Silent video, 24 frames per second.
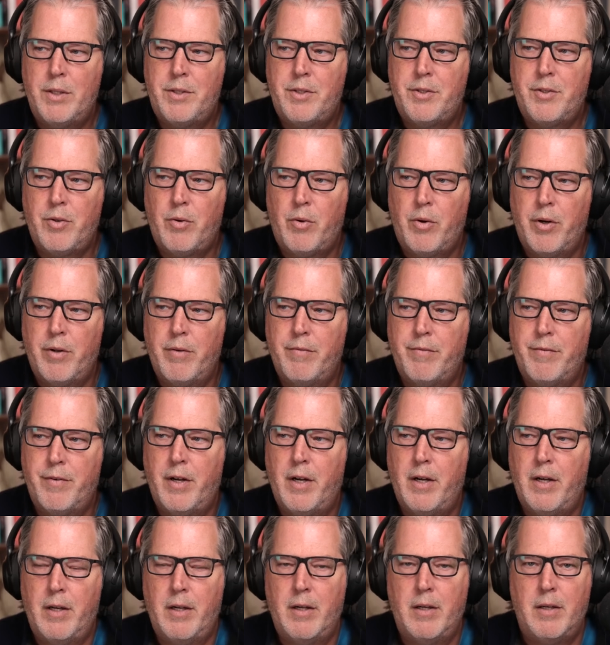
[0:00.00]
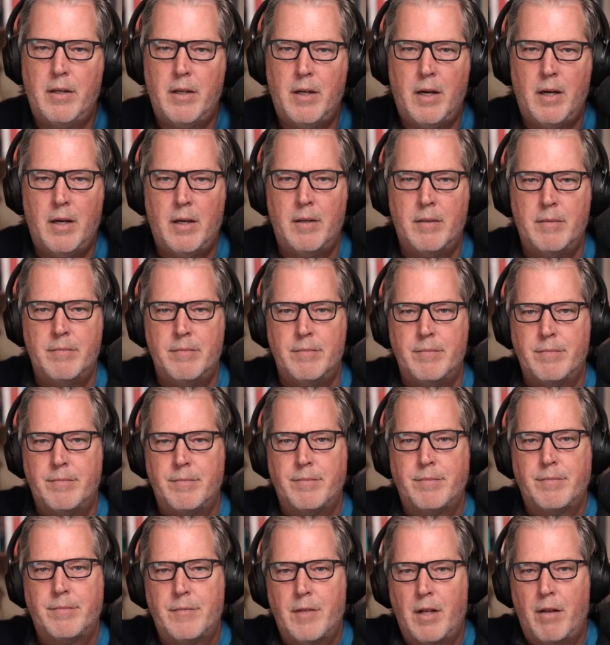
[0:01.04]
sort of
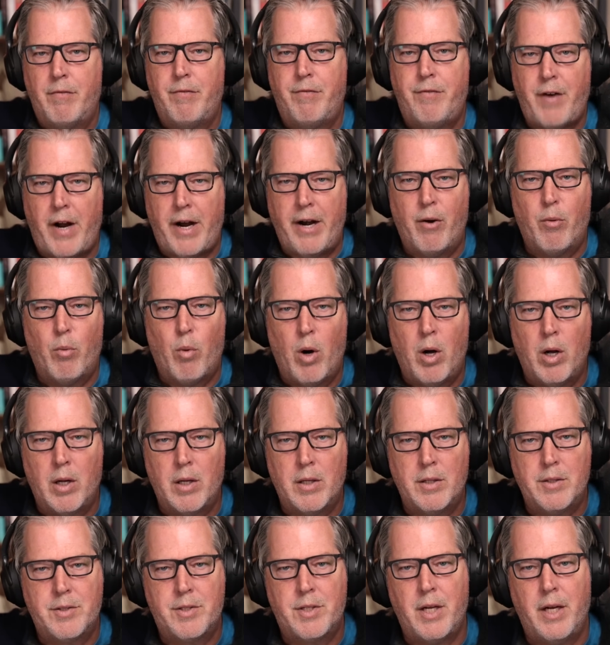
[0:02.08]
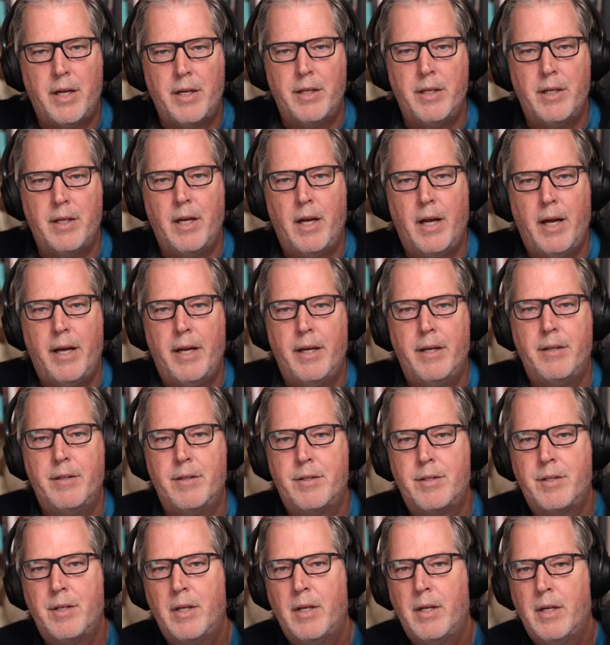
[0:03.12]
firewalls
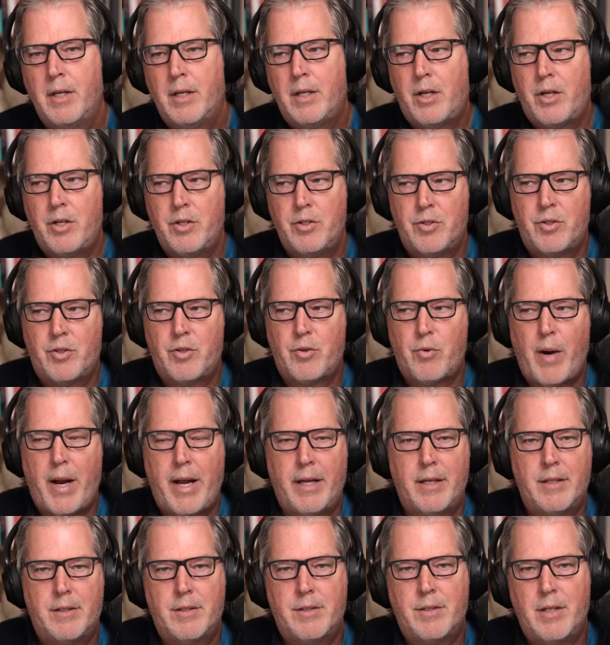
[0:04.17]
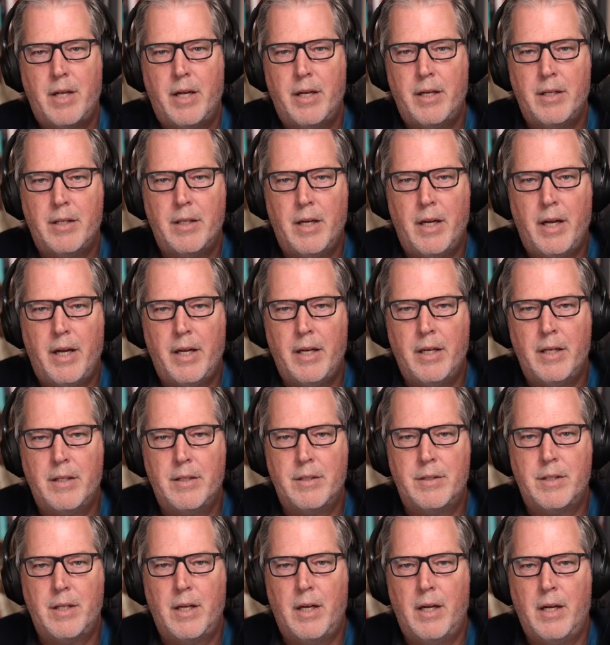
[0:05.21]
and constraints
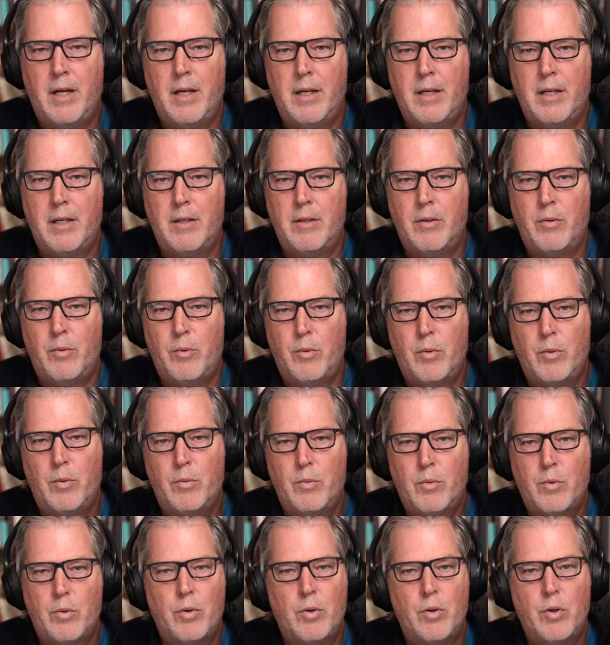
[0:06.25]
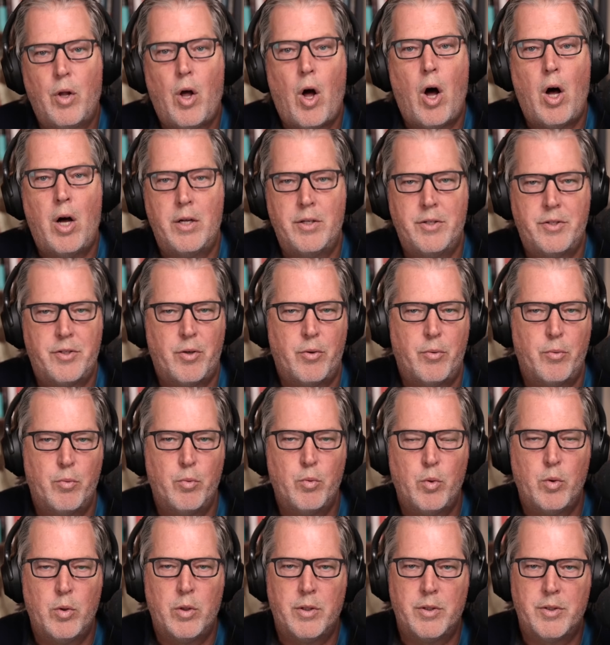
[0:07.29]
and laws or
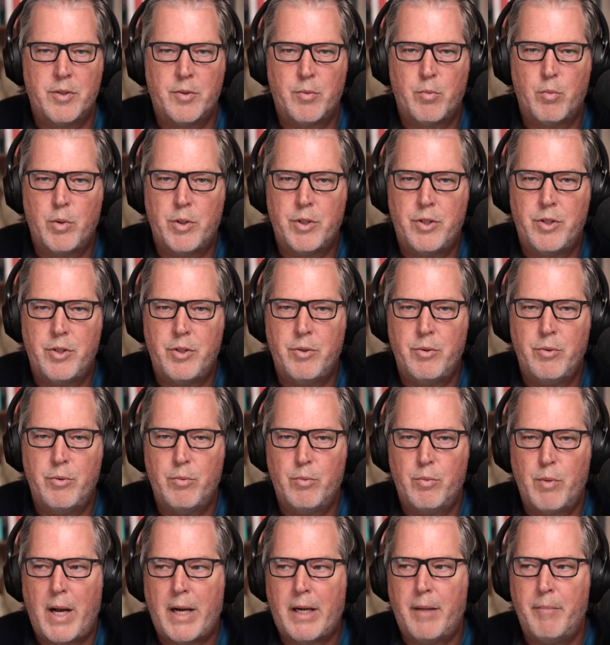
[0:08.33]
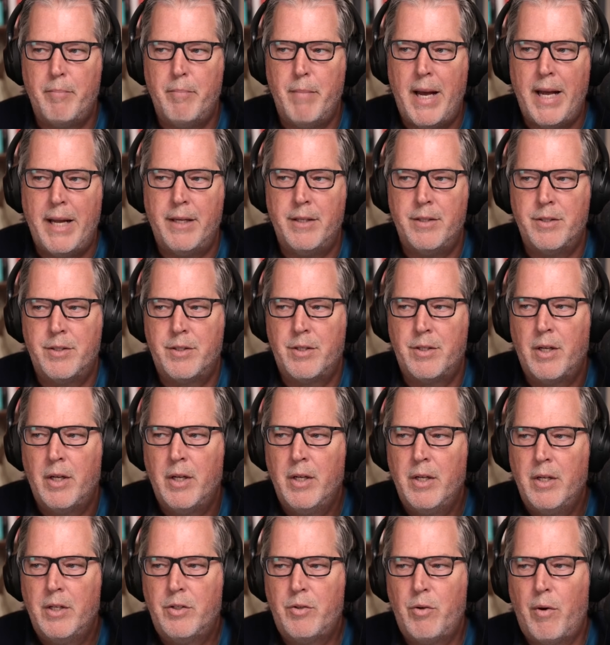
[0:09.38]
rules would you recommend
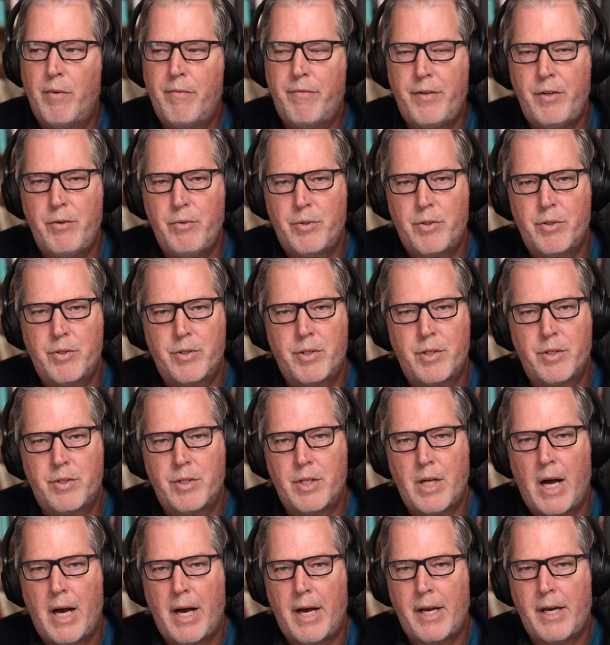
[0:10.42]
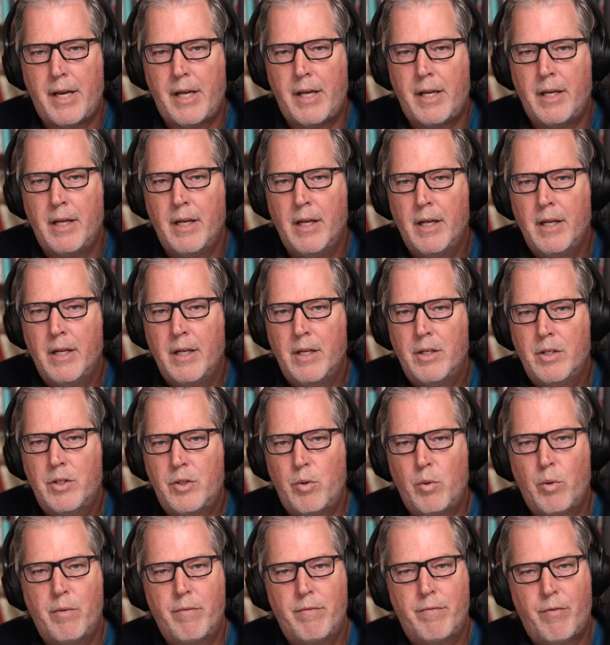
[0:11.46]
to a future society
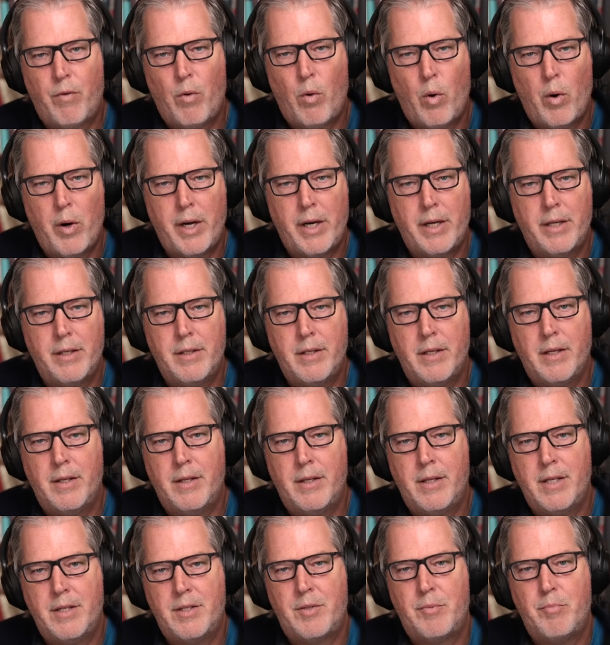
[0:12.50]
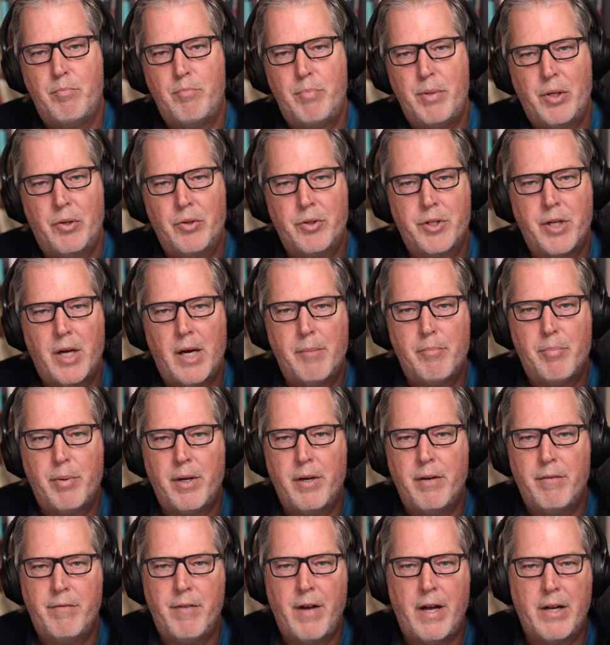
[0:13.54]
to avoid this buildup
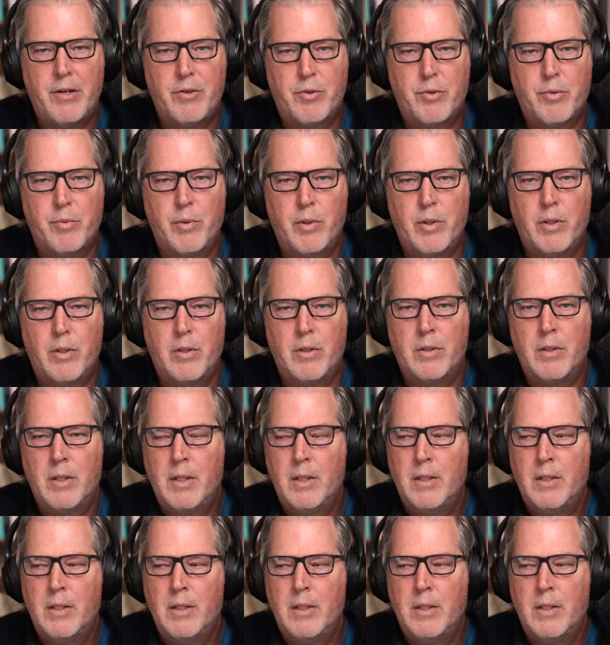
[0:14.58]
and eventual